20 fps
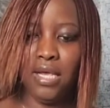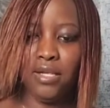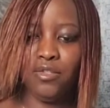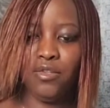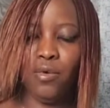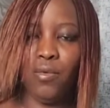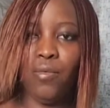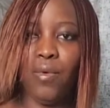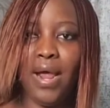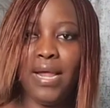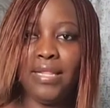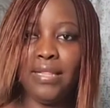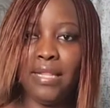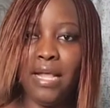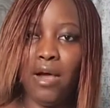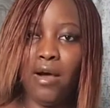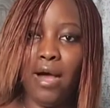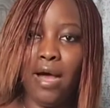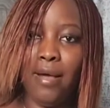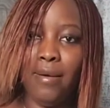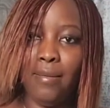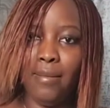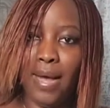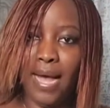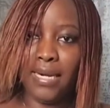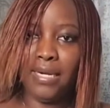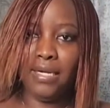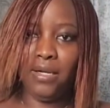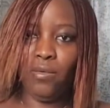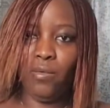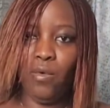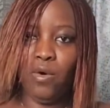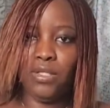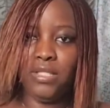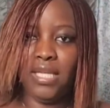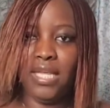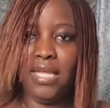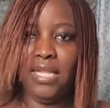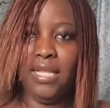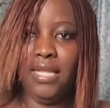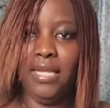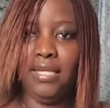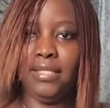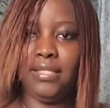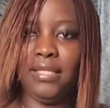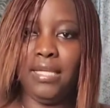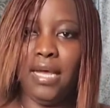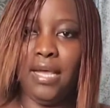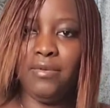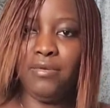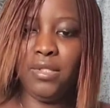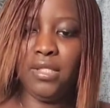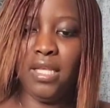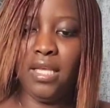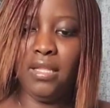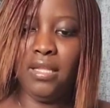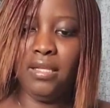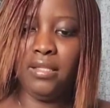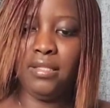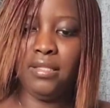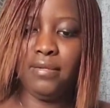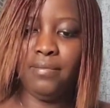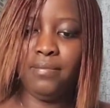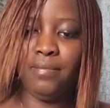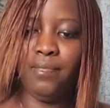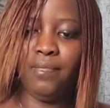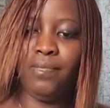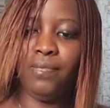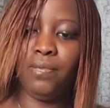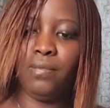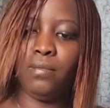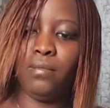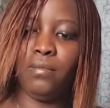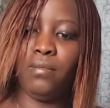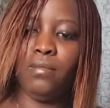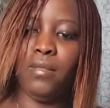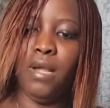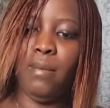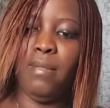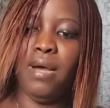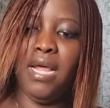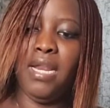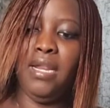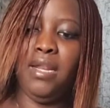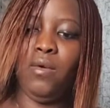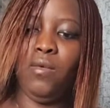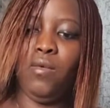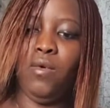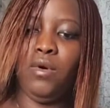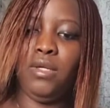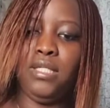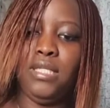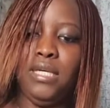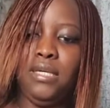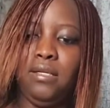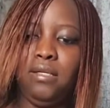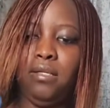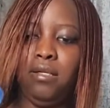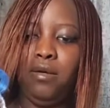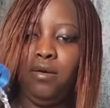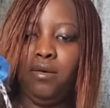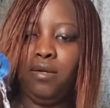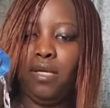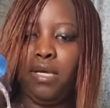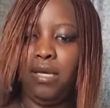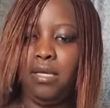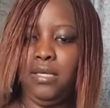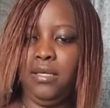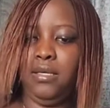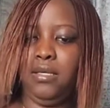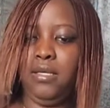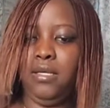So right now I am adding the water in it. Are you seeing it? I'm adding the water. Okay.